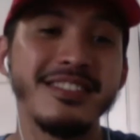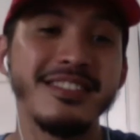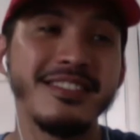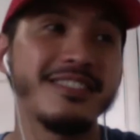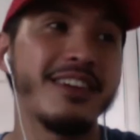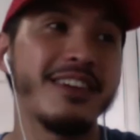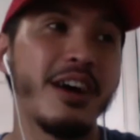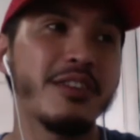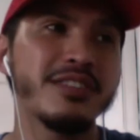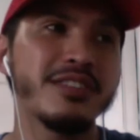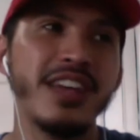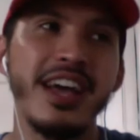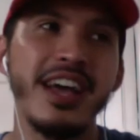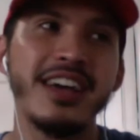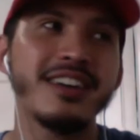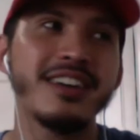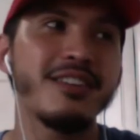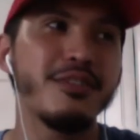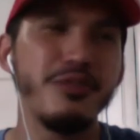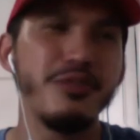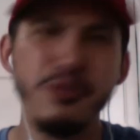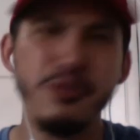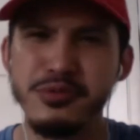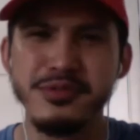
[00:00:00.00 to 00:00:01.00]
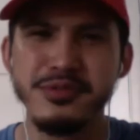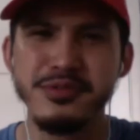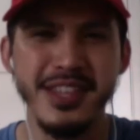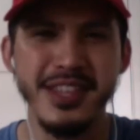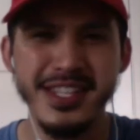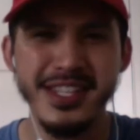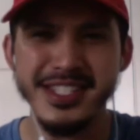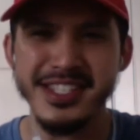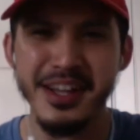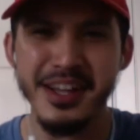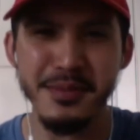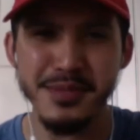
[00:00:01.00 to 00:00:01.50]
I was like, oh,
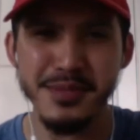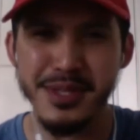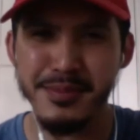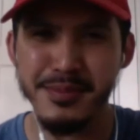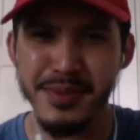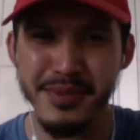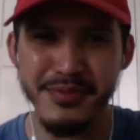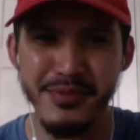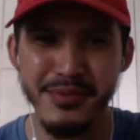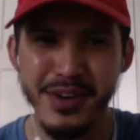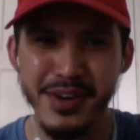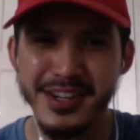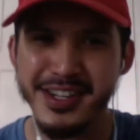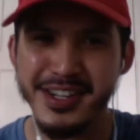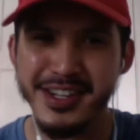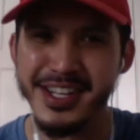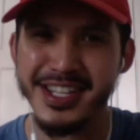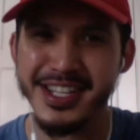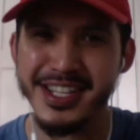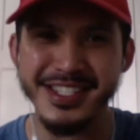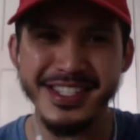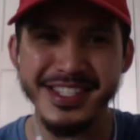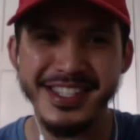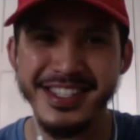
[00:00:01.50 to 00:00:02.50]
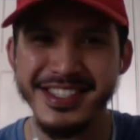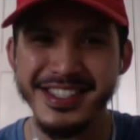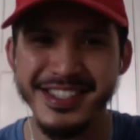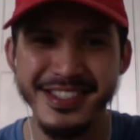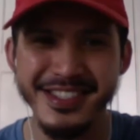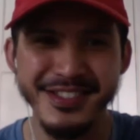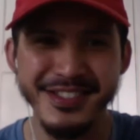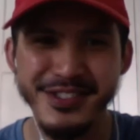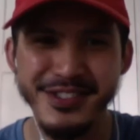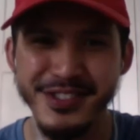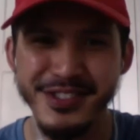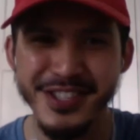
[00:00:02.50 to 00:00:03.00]
this Sam Smith record is
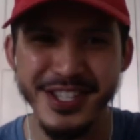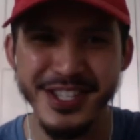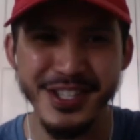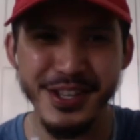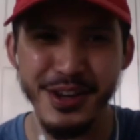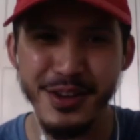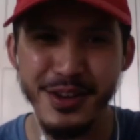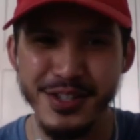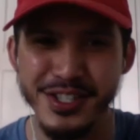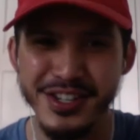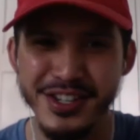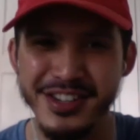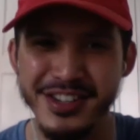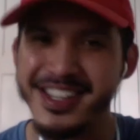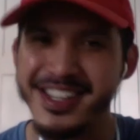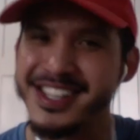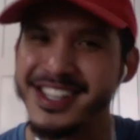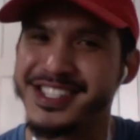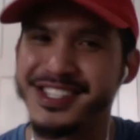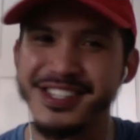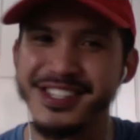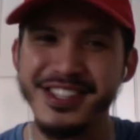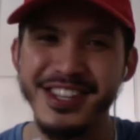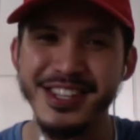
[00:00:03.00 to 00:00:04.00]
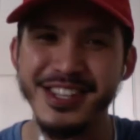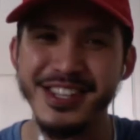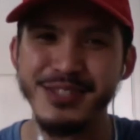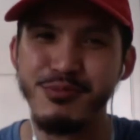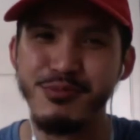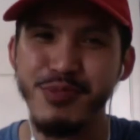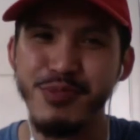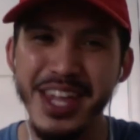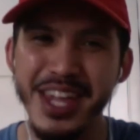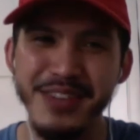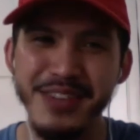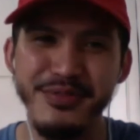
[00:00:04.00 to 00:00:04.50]
Disclosure. This is
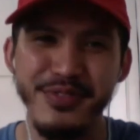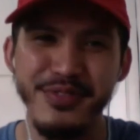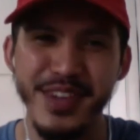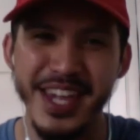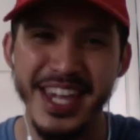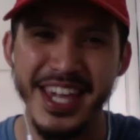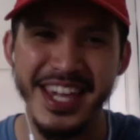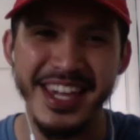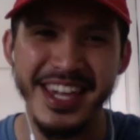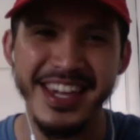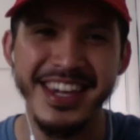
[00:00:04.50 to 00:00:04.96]
wavy.